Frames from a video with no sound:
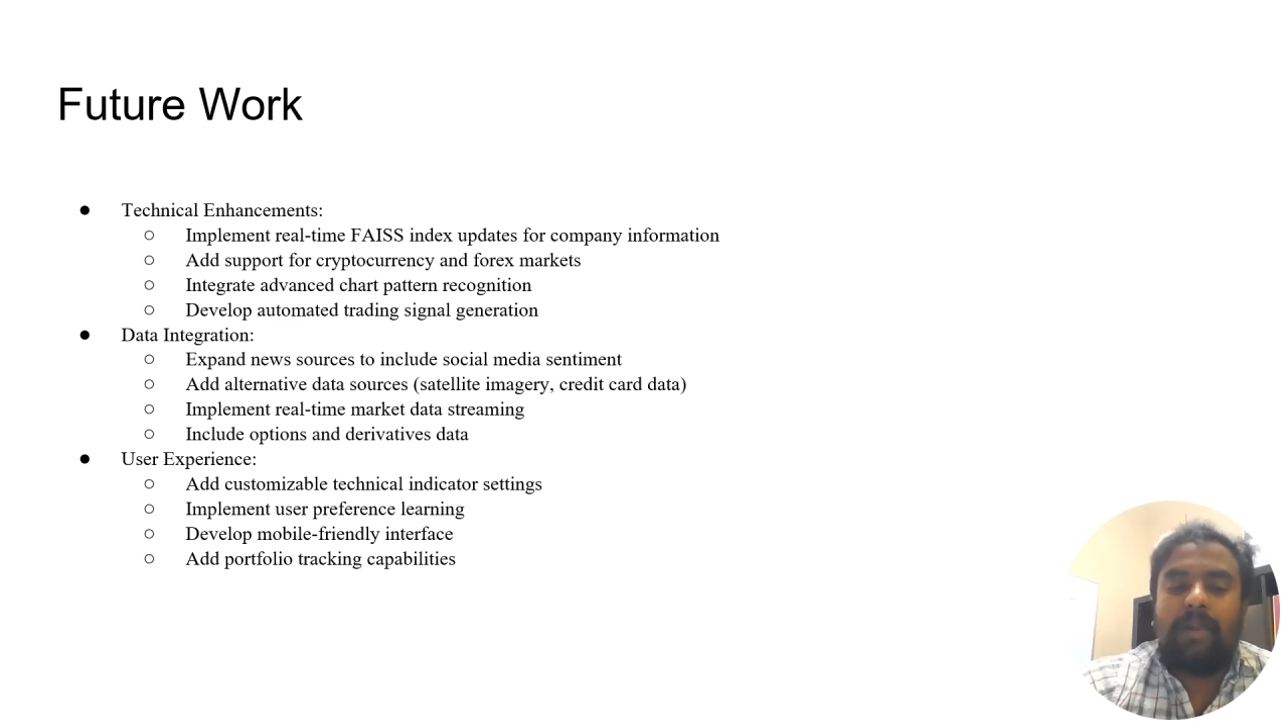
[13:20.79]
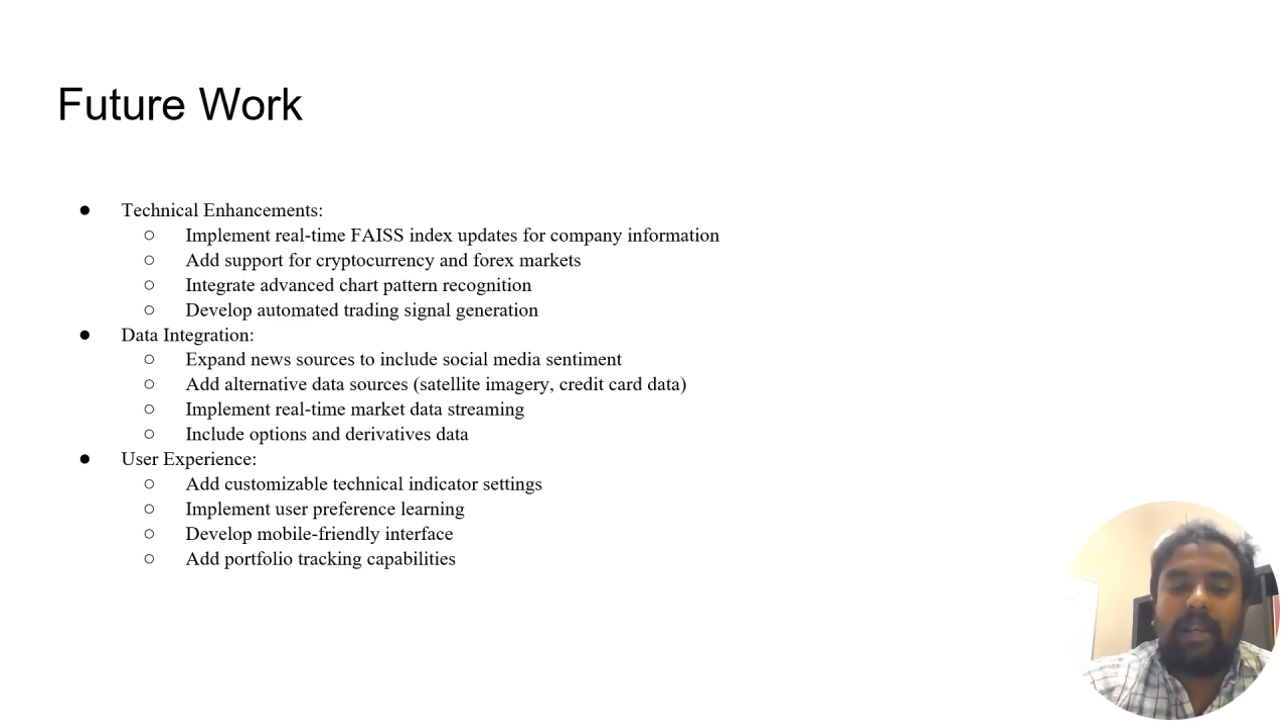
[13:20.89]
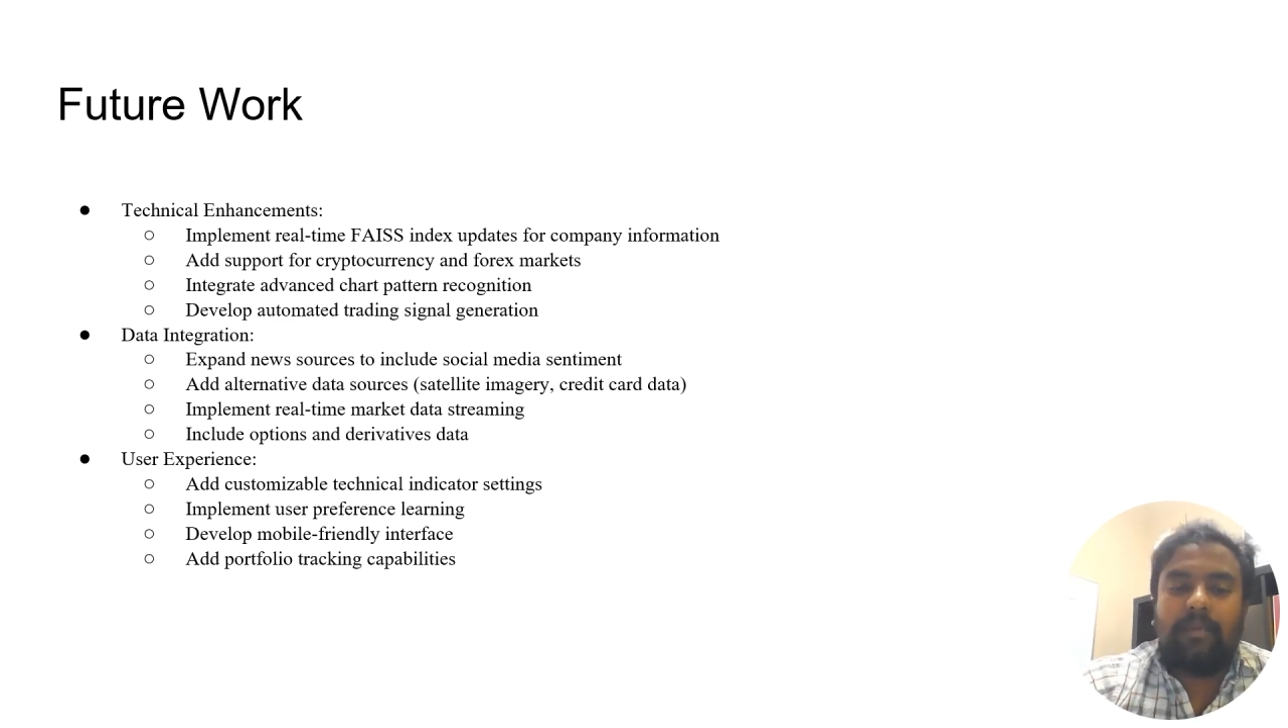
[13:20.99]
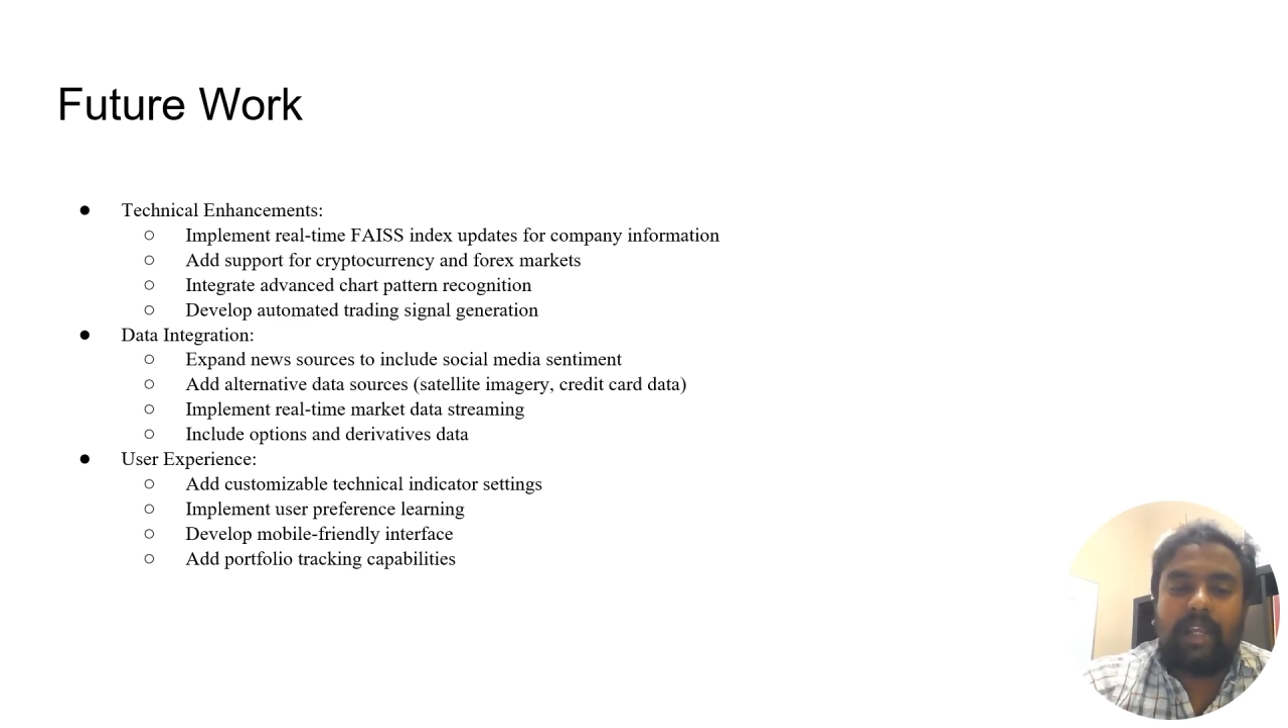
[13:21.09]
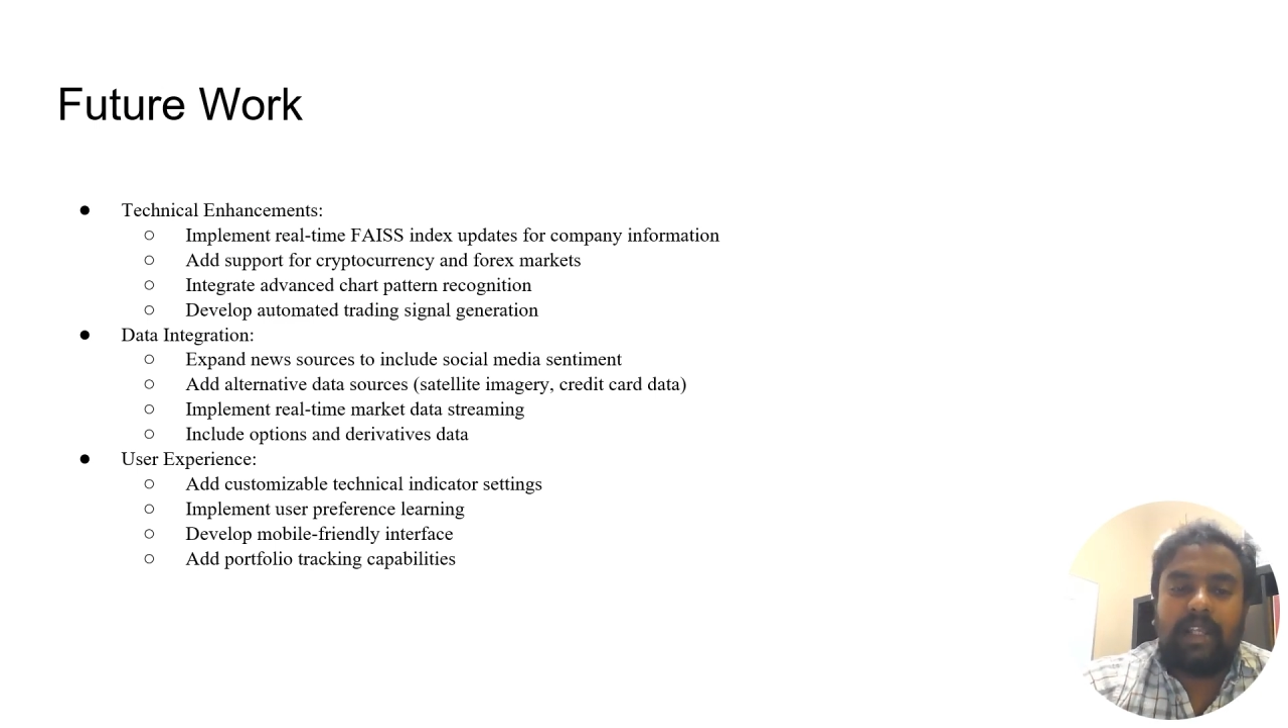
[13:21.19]

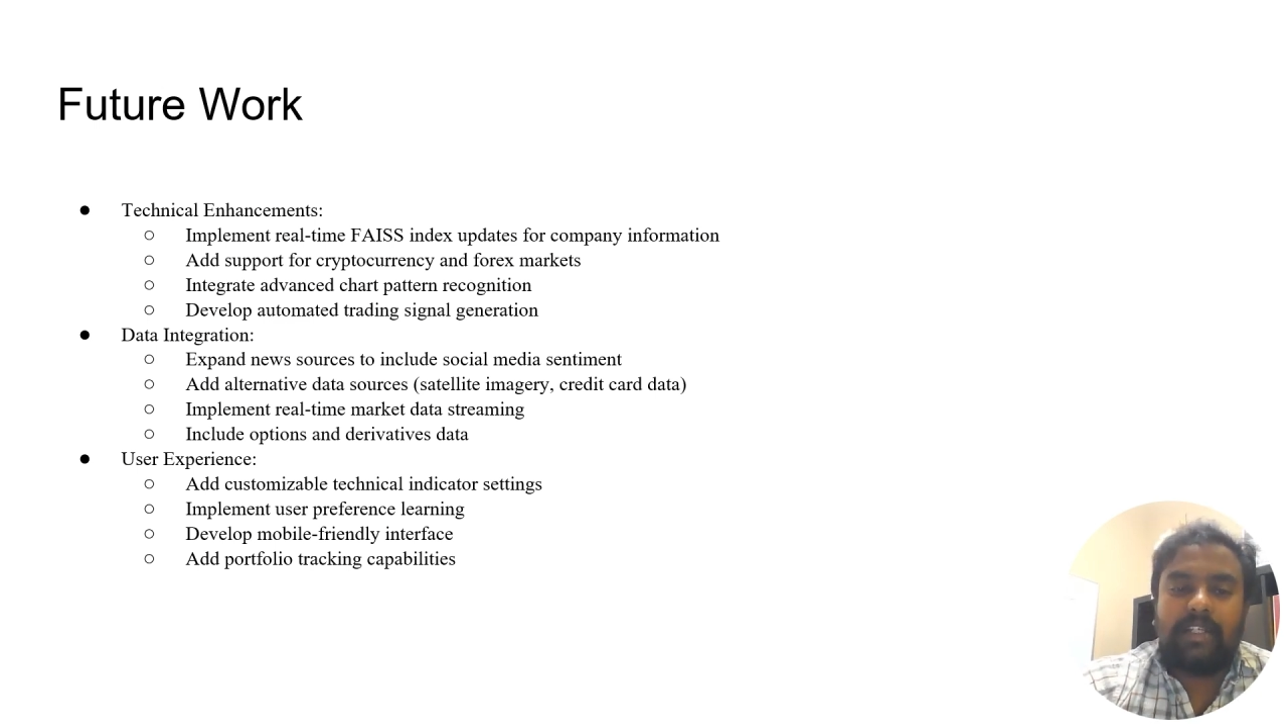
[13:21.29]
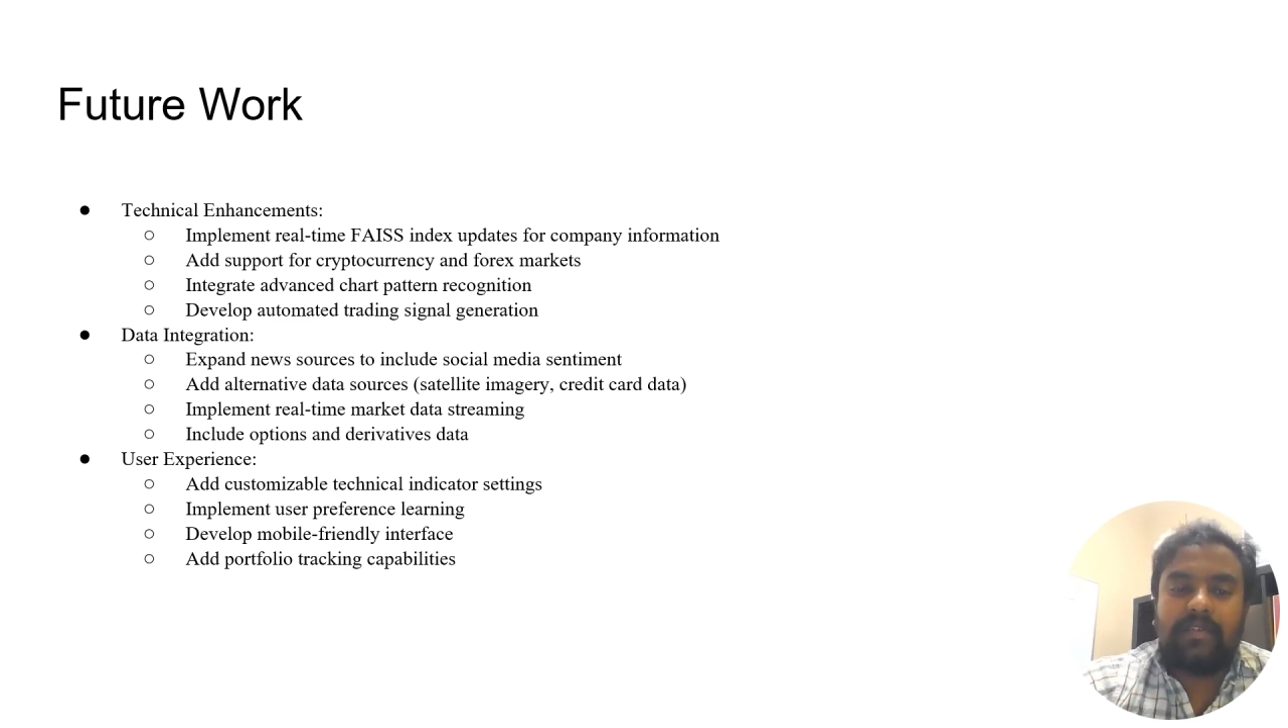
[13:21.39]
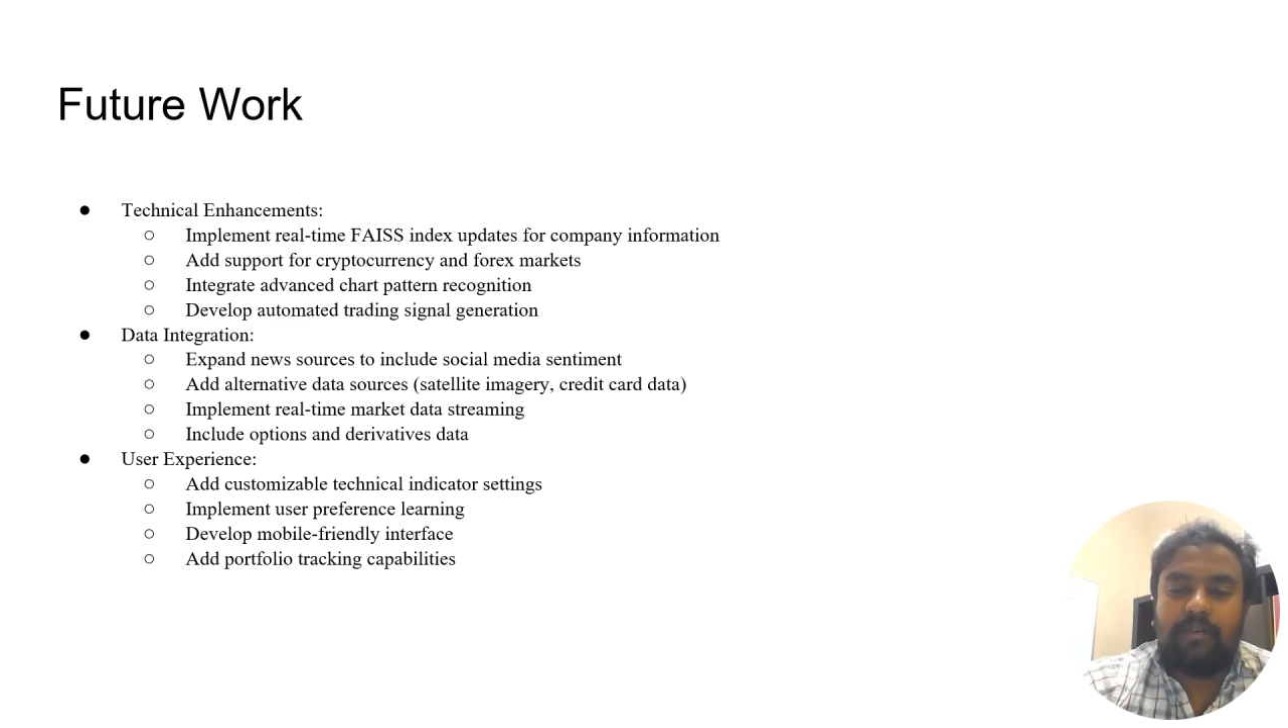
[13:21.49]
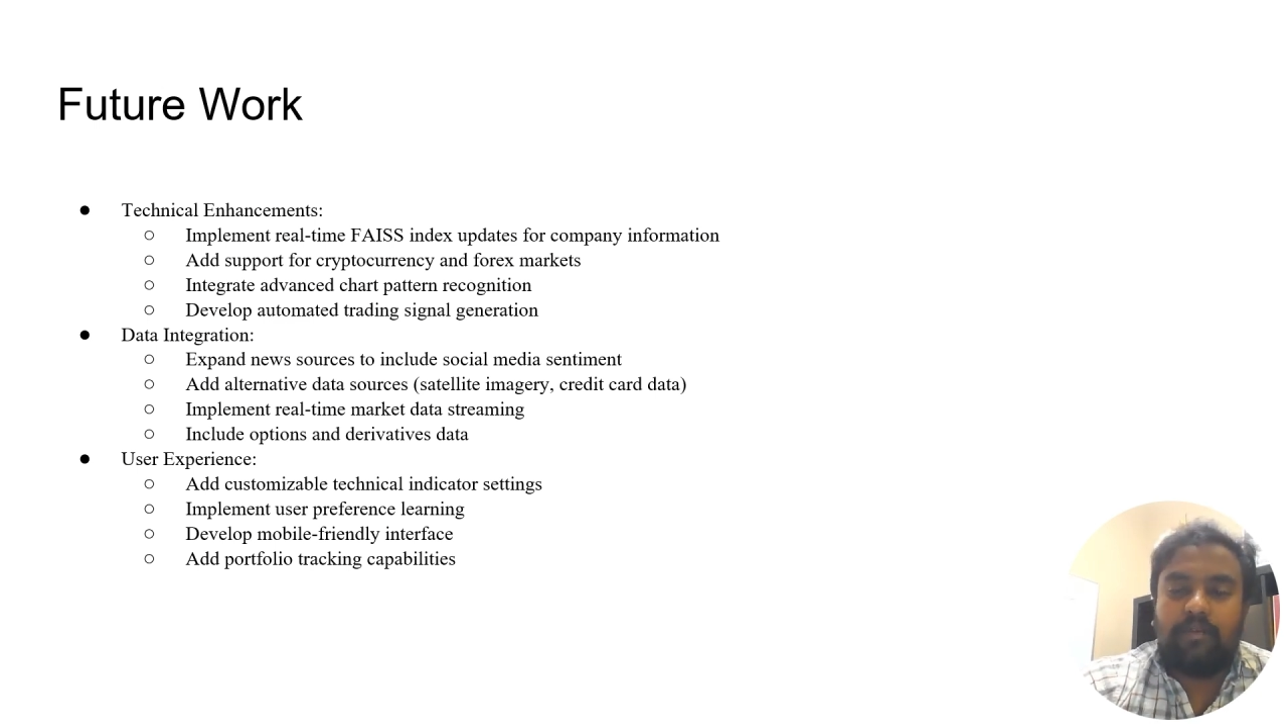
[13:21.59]
multiple agents,